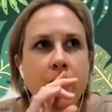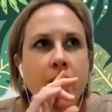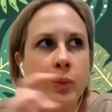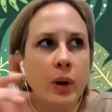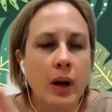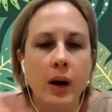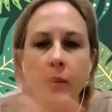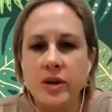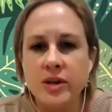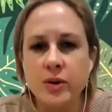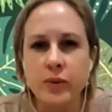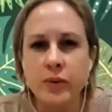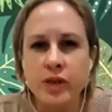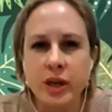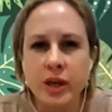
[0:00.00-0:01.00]
well, I was
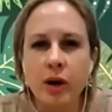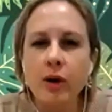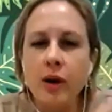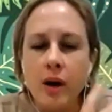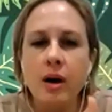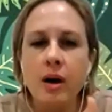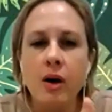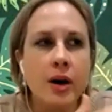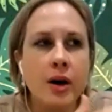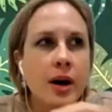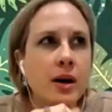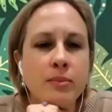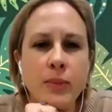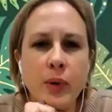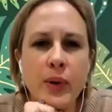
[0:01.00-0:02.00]
originally on a
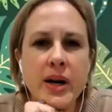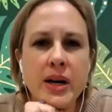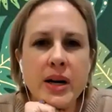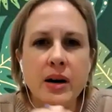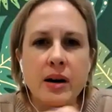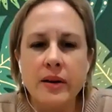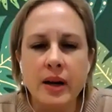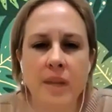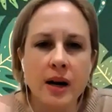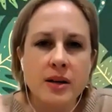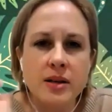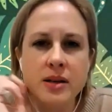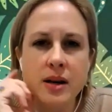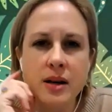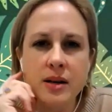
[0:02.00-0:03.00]
Mirena, and then I
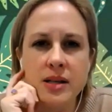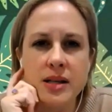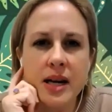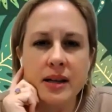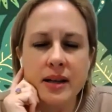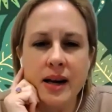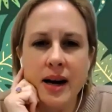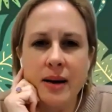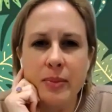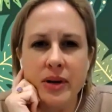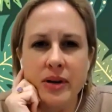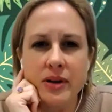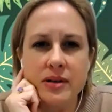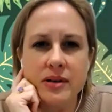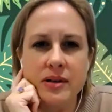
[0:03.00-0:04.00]
decided to take that out
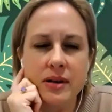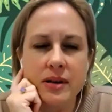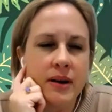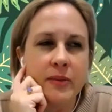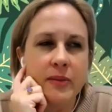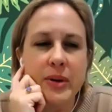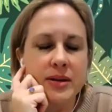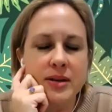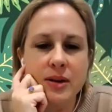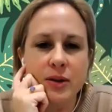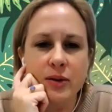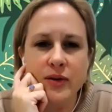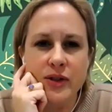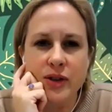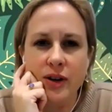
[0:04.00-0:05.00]
because I've been
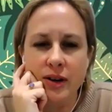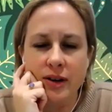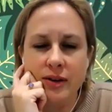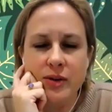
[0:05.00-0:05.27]
single for so long.